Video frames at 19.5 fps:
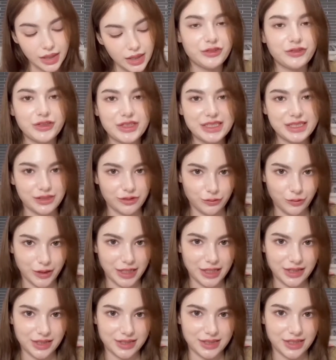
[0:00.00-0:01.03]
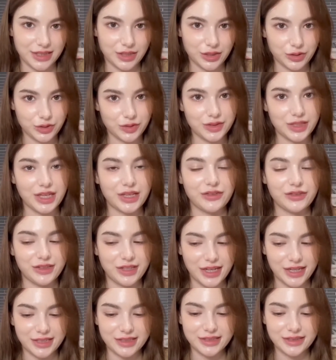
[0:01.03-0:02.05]
The reason why I decided to take a
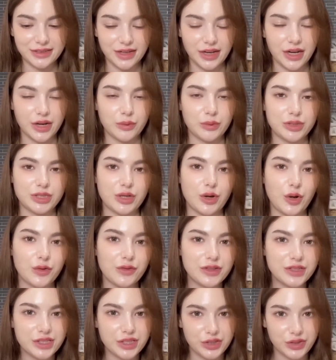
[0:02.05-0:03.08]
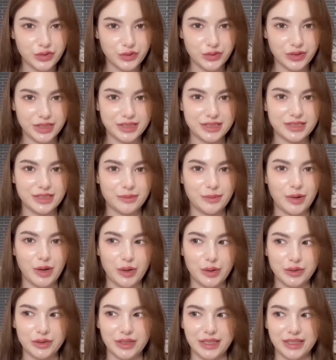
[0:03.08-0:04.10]
test, I was always curious
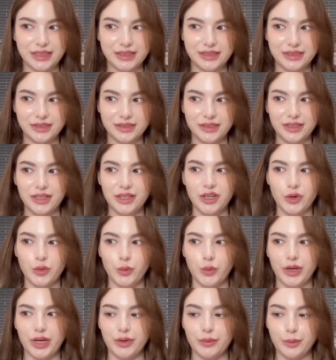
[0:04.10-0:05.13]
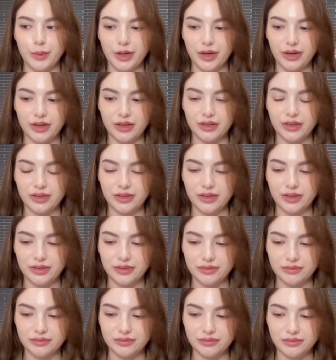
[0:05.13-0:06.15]
about like where my
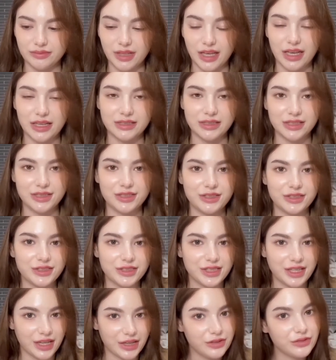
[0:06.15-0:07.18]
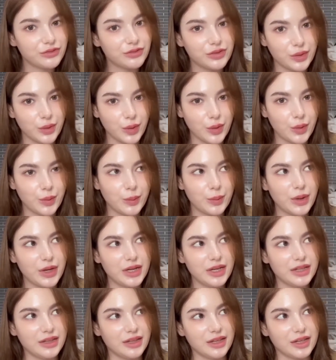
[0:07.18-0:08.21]
ancestors came from,
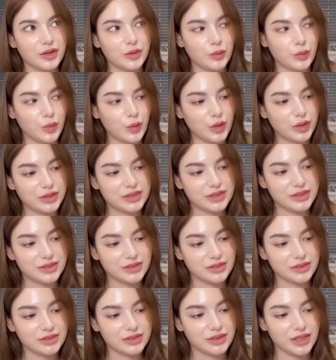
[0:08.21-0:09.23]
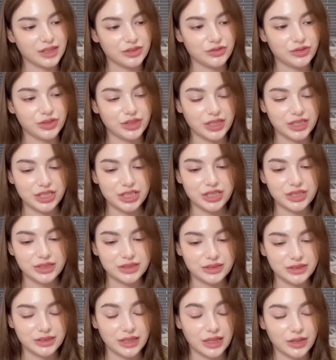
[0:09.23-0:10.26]
like what country national,
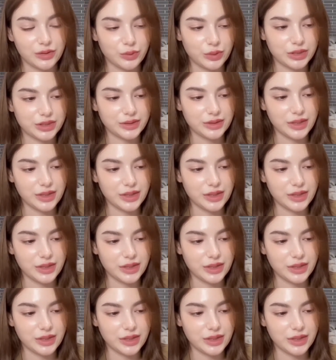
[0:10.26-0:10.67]
like what